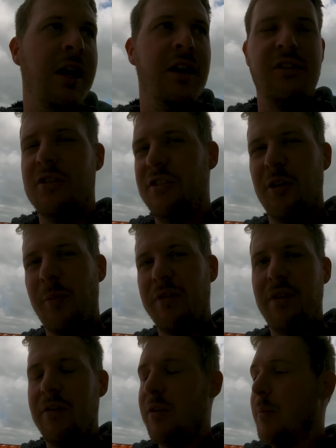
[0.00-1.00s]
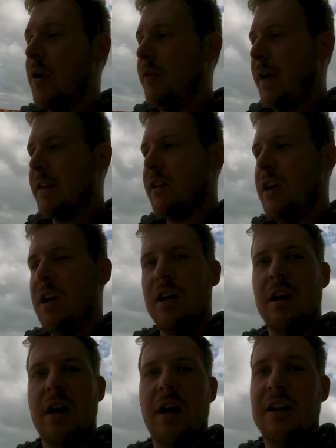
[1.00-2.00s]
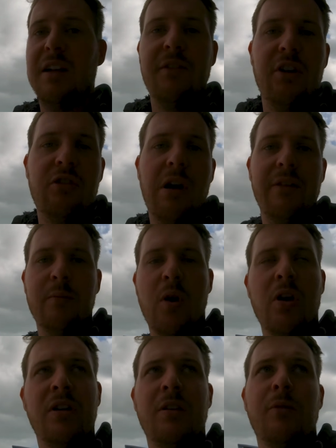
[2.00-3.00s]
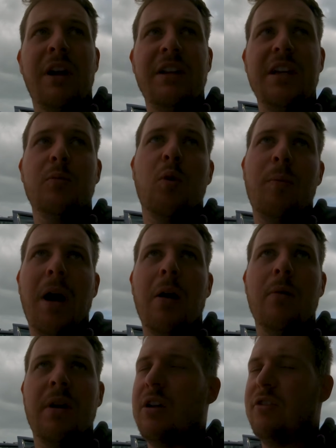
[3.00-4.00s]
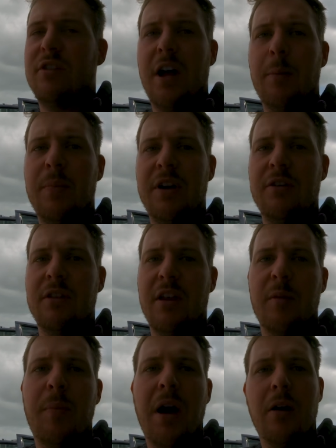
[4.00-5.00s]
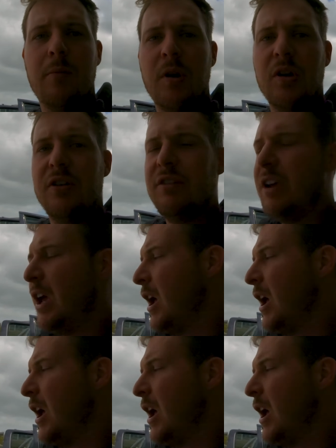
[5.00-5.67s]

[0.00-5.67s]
So it's not my favorite mode, that. I'll leave it in driving mode, and then when I need more power, I'll just up it into the other power modes.